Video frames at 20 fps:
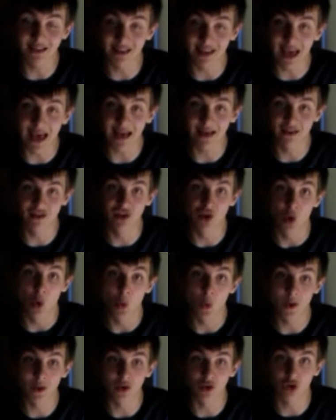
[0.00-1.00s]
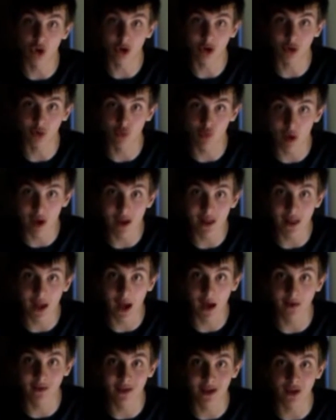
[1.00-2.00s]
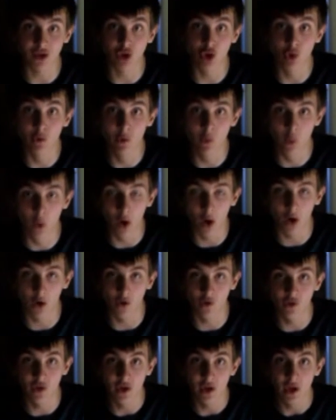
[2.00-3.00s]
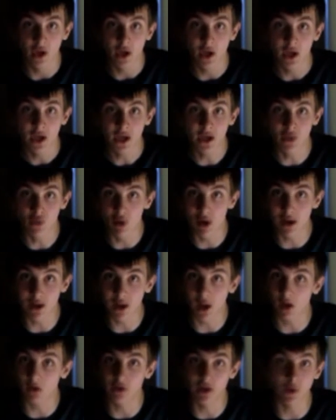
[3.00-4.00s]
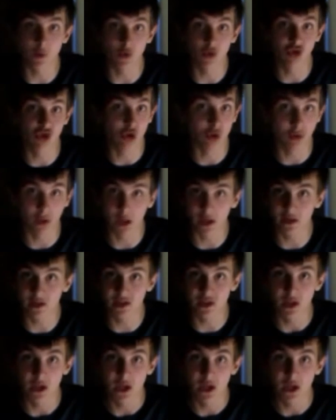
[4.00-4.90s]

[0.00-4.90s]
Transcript: the end, when the Doctor realised that who he was, he realised he was too late.